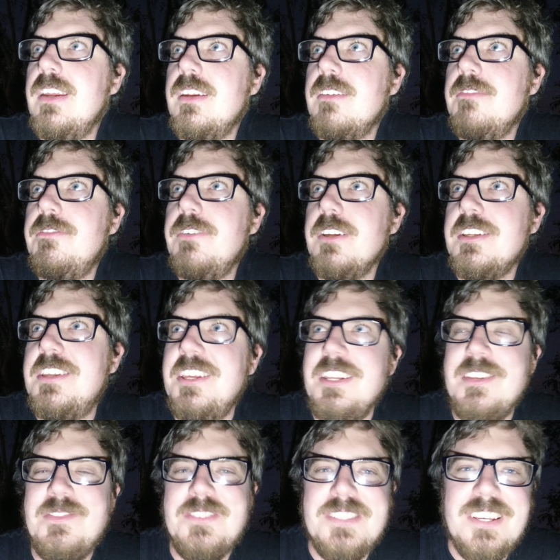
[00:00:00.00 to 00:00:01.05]
he can fix
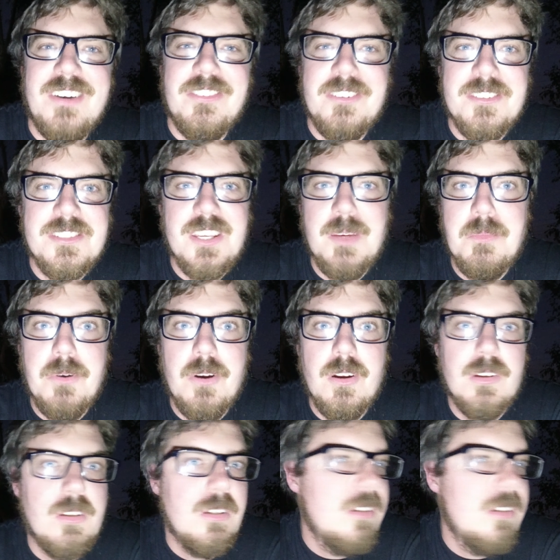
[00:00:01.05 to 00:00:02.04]
it himself because he broke